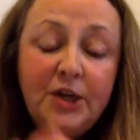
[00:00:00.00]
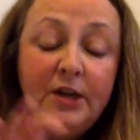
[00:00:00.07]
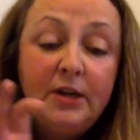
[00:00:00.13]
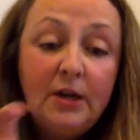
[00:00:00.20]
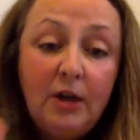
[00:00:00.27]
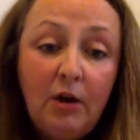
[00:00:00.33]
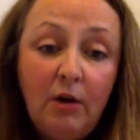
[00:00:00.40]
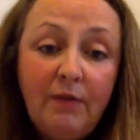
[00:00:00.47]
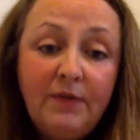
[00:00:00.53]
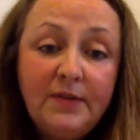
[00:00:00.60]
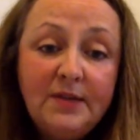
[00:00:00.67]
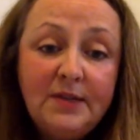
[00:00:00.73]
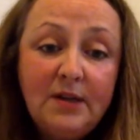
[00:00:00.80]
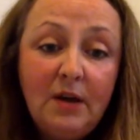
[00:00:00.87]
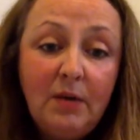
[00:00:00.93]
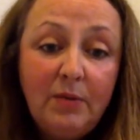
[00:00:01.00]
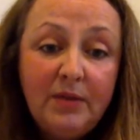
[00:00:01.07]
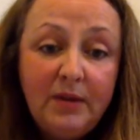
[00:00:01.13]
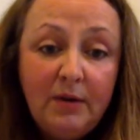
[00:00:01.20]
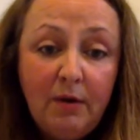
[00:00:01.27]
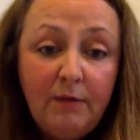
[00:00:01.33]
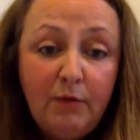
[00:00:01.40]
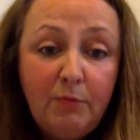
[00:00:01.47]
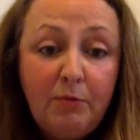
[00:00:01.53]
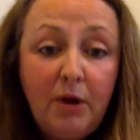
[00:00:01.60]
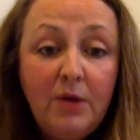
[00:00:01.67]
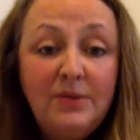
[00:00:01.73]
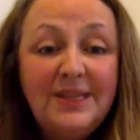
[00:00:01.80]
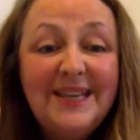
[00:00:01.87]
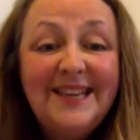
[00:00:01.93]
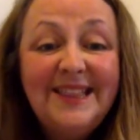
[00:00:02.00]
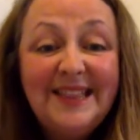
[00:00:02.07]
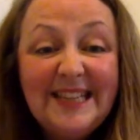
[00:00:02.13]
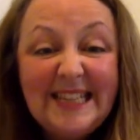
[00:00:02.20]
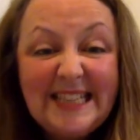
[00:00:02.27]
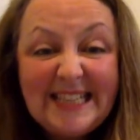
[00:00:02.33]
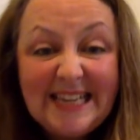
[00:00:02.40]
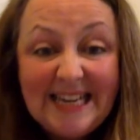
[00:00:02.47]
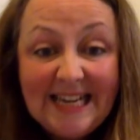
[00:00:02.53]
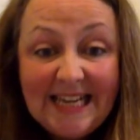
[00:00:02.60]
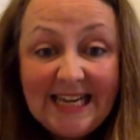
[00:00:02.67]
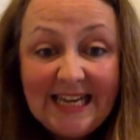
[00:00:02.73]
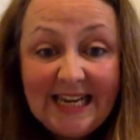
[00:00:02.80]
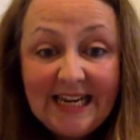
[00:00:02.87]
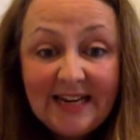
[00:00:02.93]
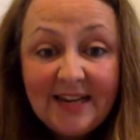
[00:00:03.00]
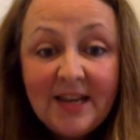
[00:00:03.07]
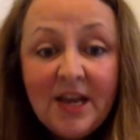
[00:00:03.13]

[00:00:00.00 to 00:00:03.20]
and I often start with a novel protein that's lean.